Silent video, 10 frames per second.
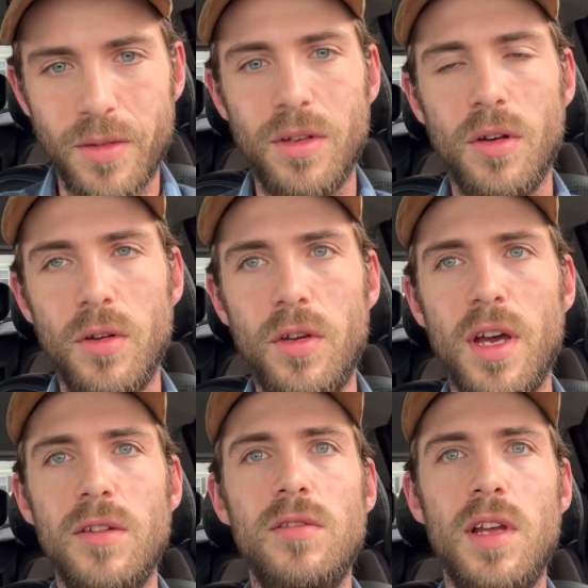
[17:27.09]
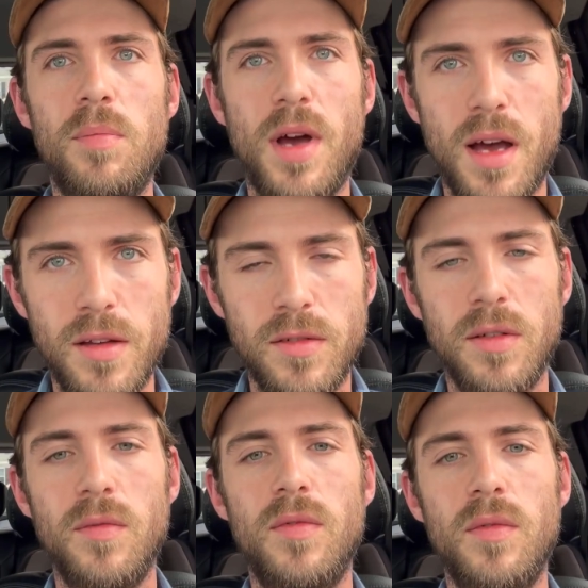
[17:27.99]
You know, you got to stay
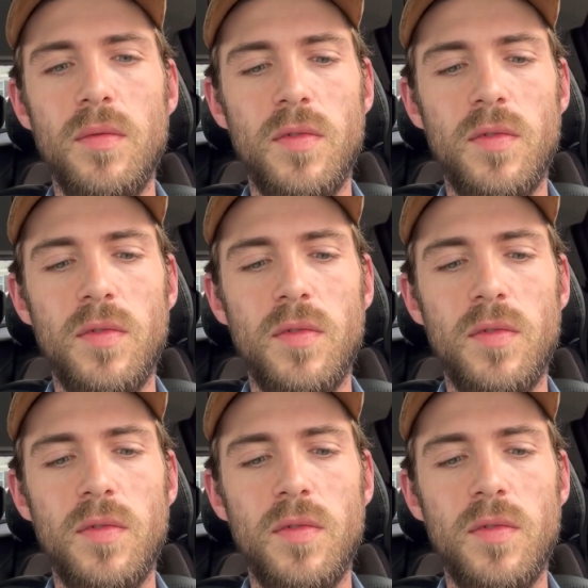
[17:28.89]
positive.